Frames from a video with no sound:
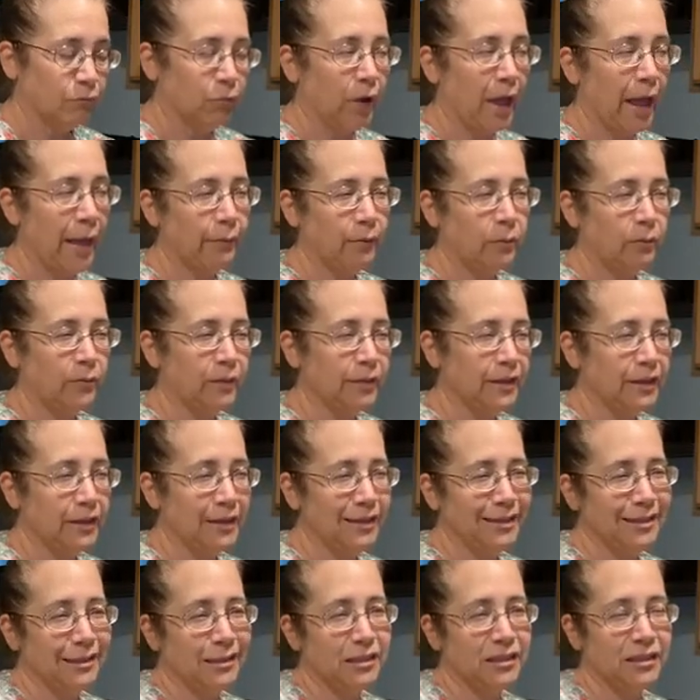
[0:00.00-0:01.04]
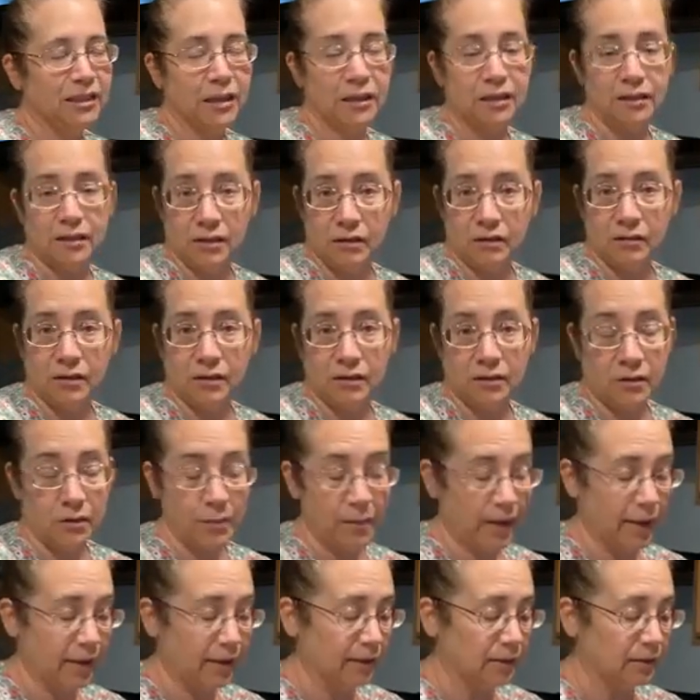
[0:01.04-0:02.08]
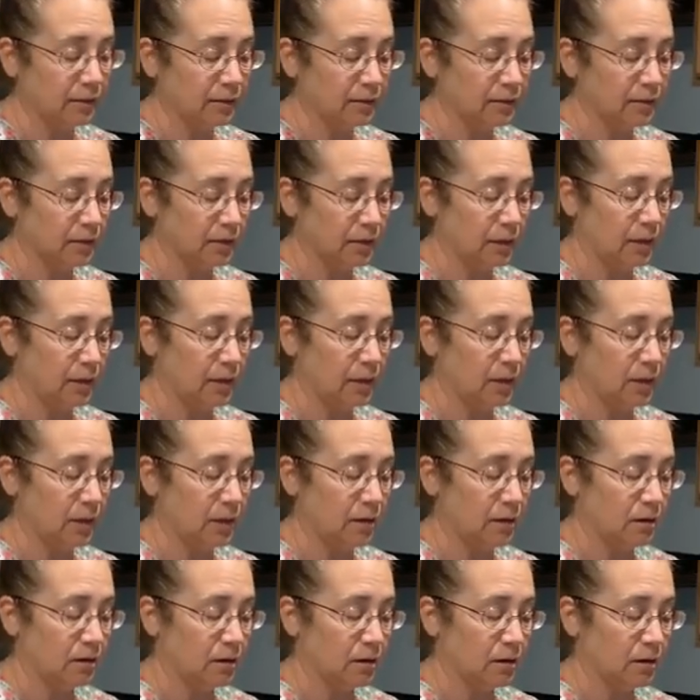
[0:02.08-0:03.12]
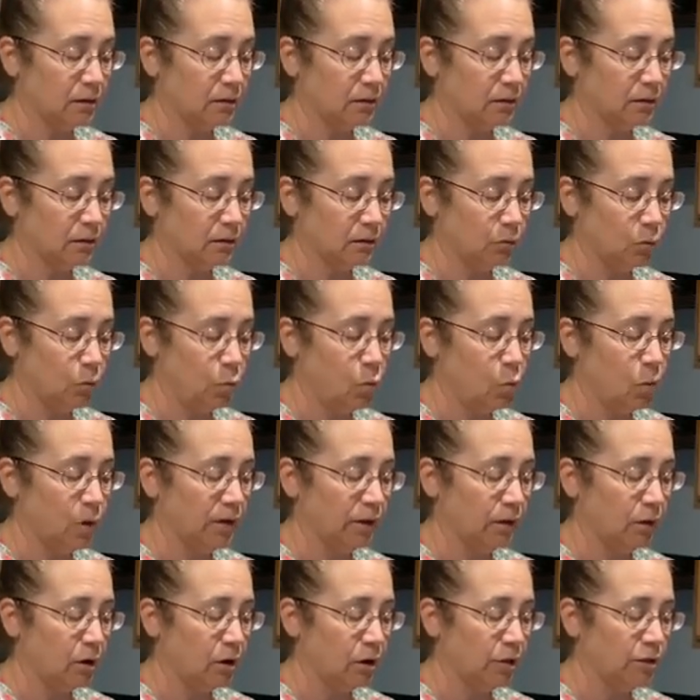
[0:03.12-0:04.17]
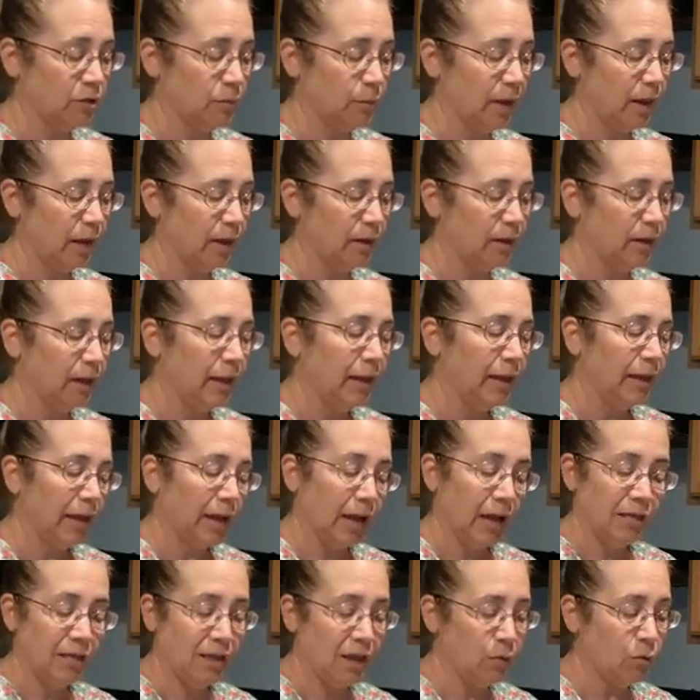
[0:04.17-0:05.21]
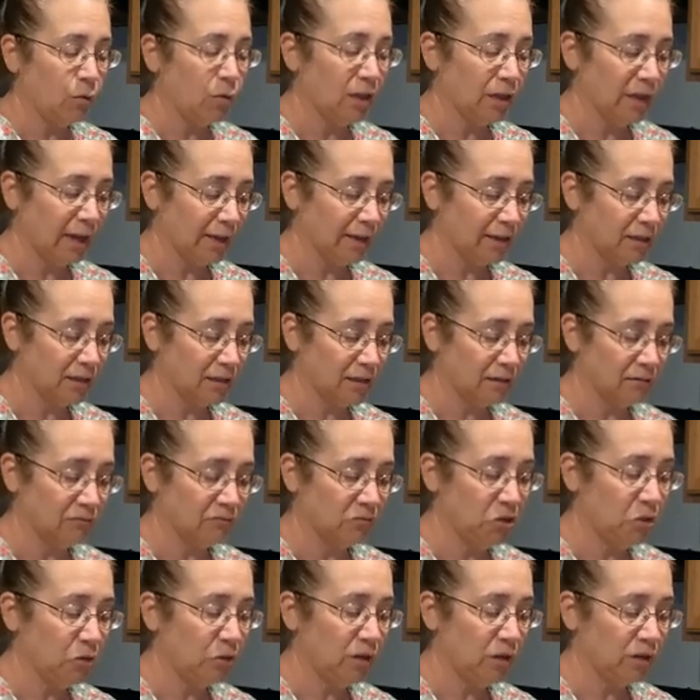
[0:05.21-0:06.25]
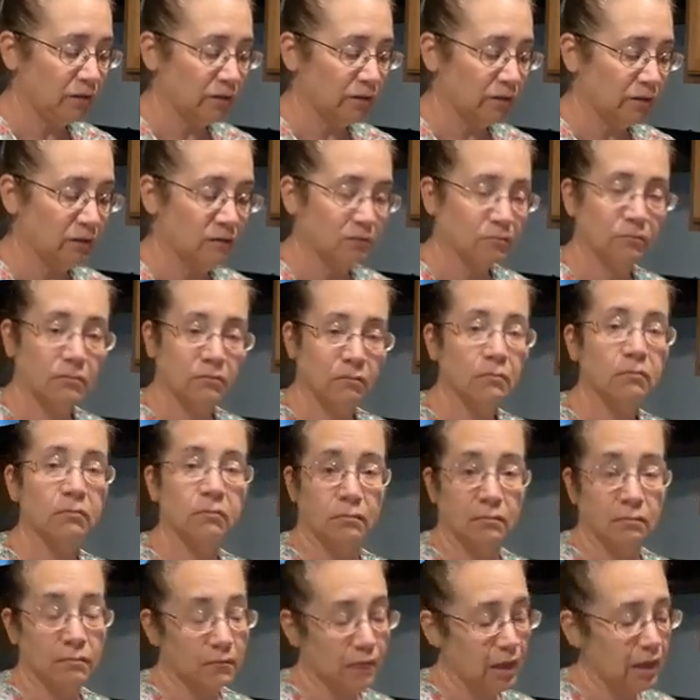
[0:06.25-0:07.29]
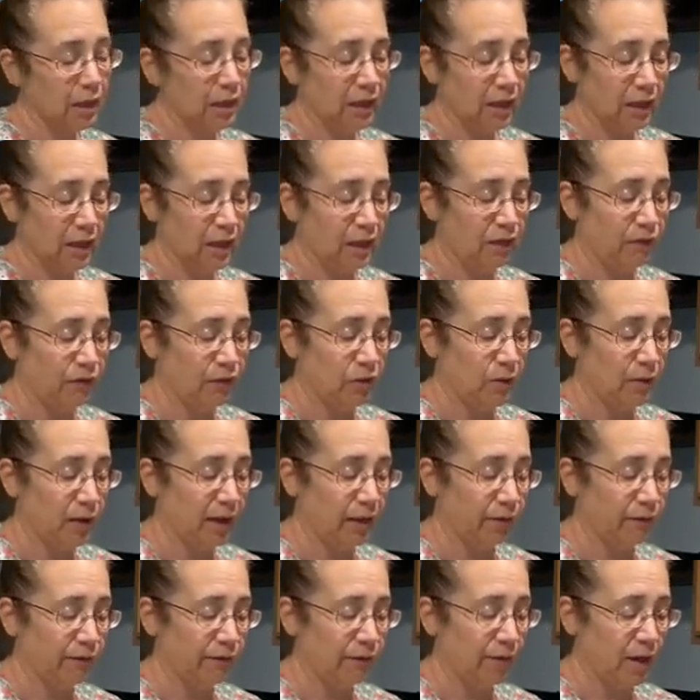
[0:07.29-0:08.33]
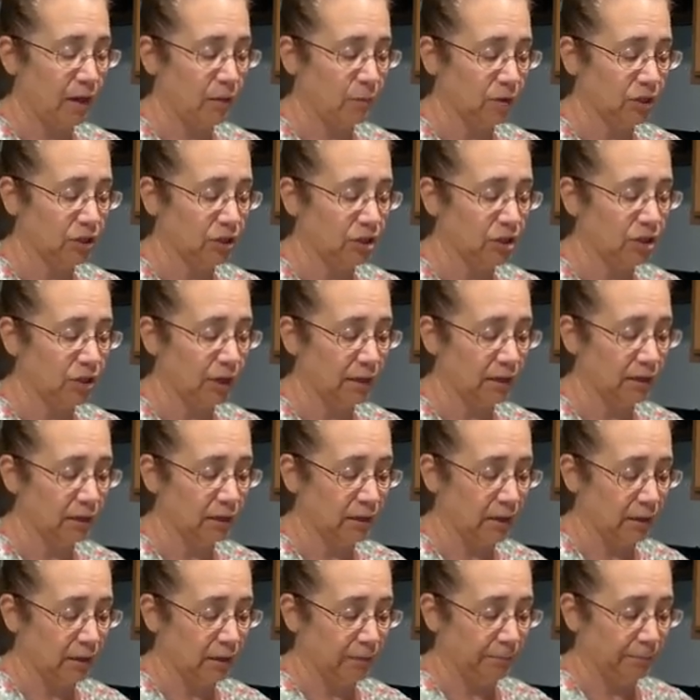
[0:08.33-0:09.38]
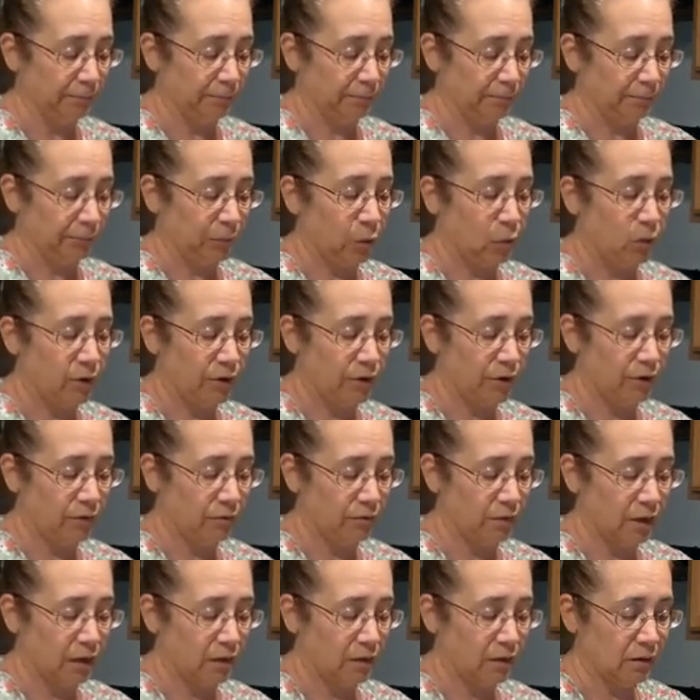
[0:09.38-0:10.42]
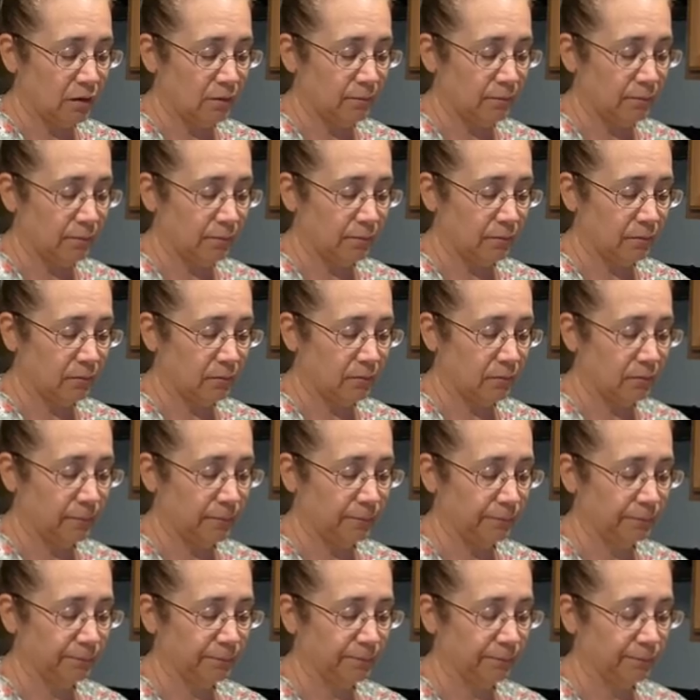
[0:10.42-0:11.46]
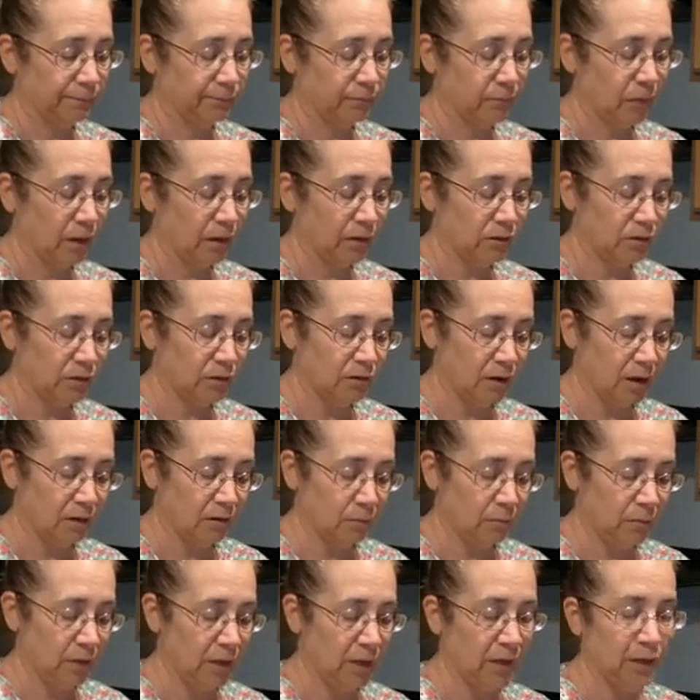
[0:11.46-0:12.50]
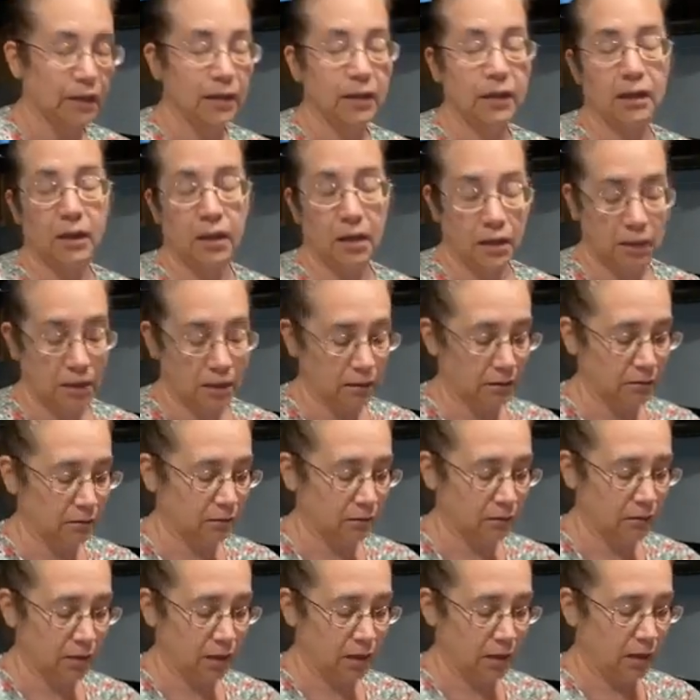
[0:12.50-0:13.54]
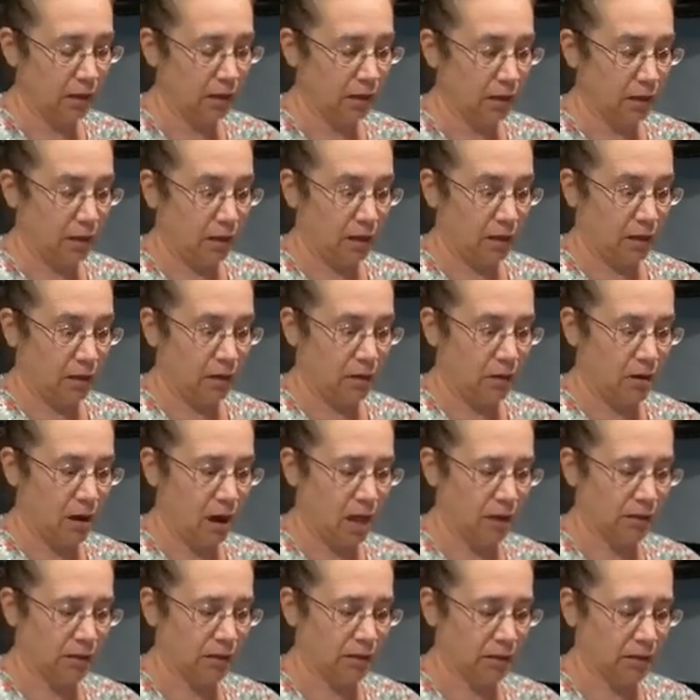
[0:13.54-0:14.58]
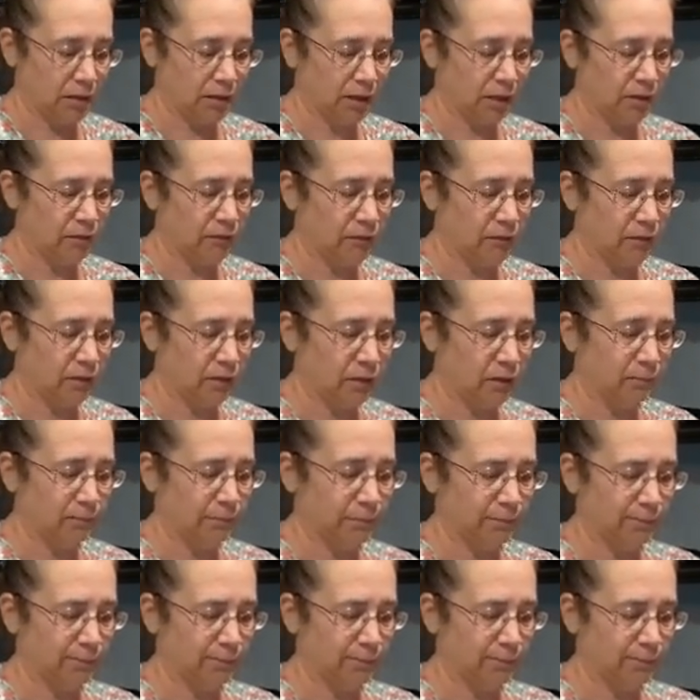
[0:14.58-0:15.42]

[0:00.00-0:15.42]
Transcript: Probably 6 of those little bags in one large bag, and they will last 2 years if you have that much done, or you don't eat them. So now I'm peeling an onion, not successfully.